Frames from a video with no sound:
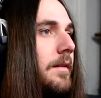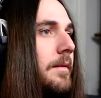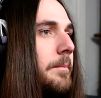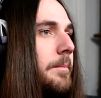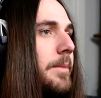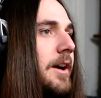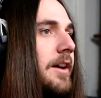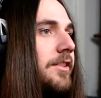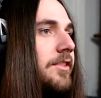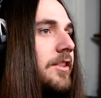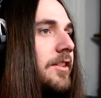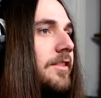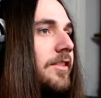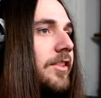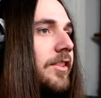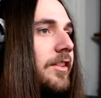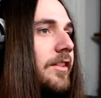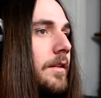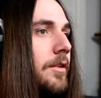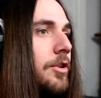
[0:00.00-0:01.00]

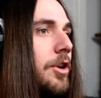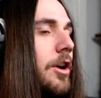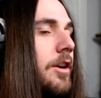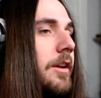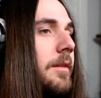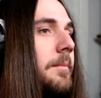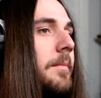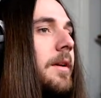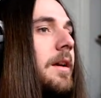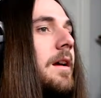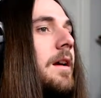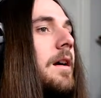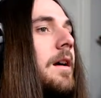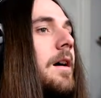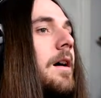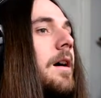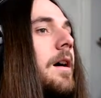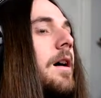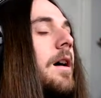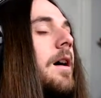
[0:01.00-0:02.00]
Bastards. Got him.
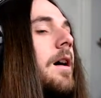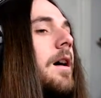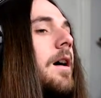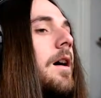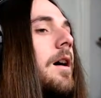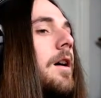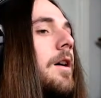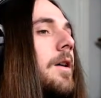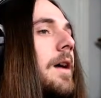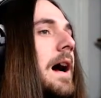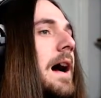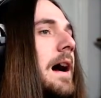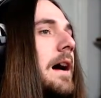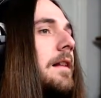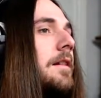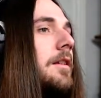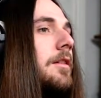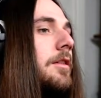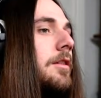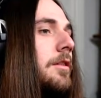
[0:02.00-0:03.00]
Oh,
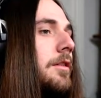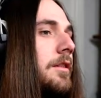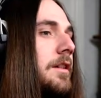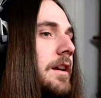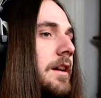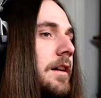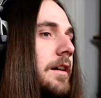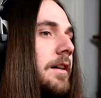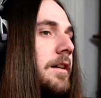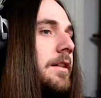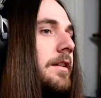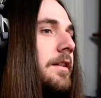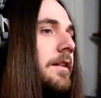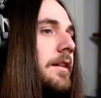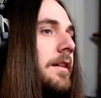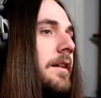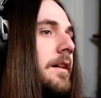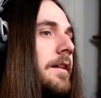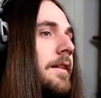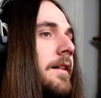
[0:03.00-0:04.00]
hallelujah.
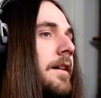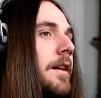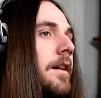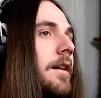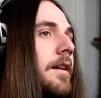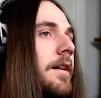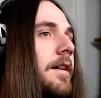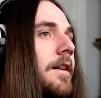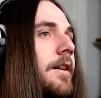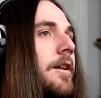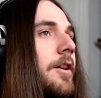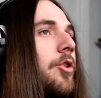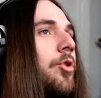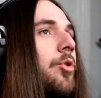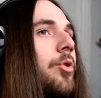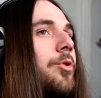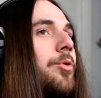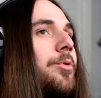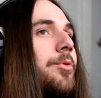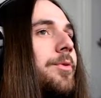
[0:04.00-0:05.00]

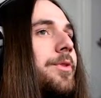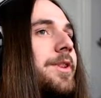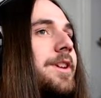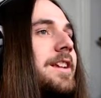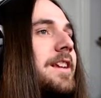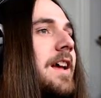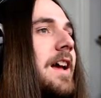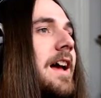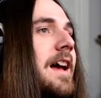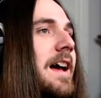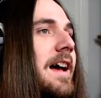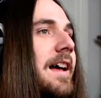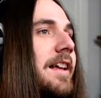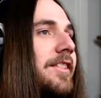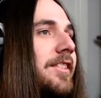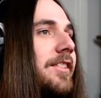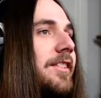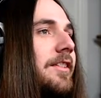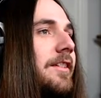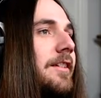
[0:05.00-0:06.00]
Oh,
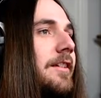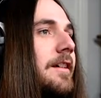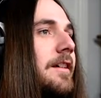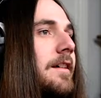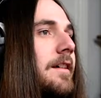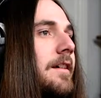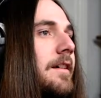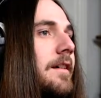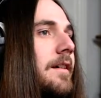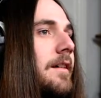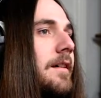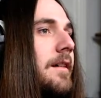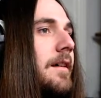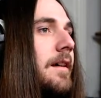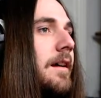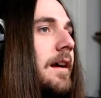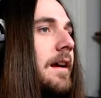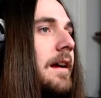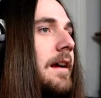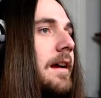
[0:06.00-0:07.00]
yes.
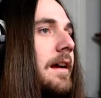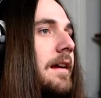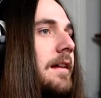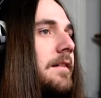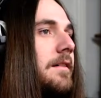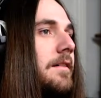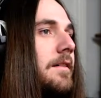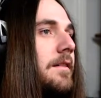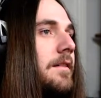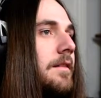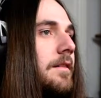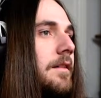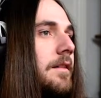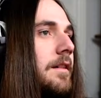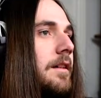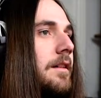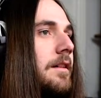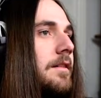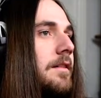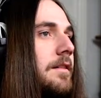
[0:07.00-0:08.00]
And
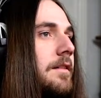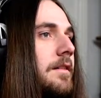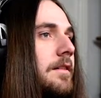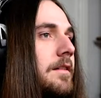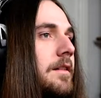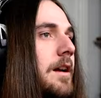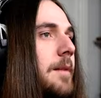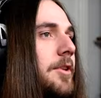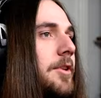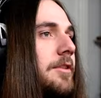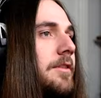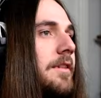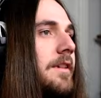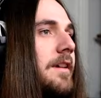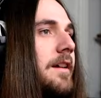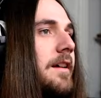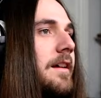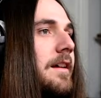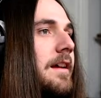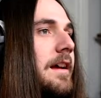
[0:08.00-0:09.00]
come on.
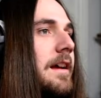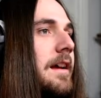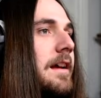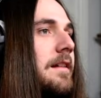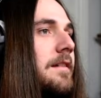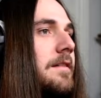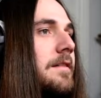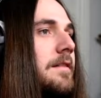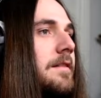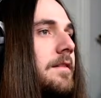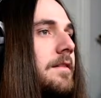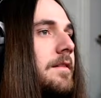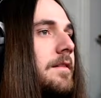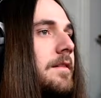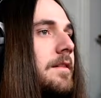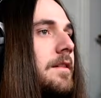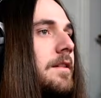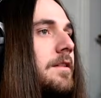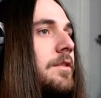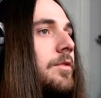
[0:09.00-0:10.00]

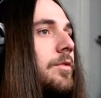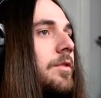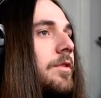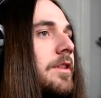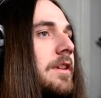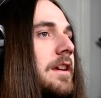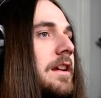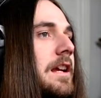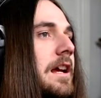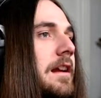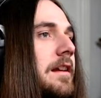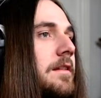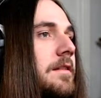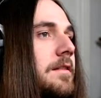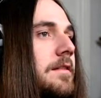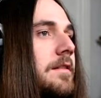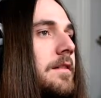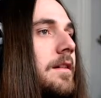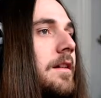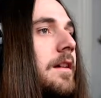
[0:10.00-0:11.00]
And you're all gonna get it.
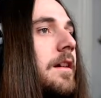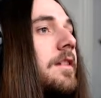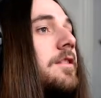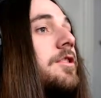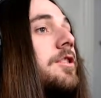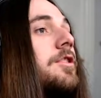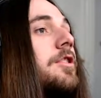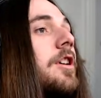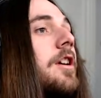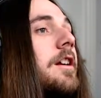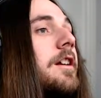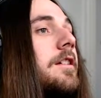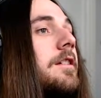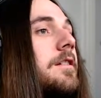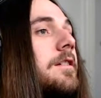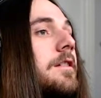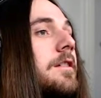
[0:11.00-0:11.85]
You got it.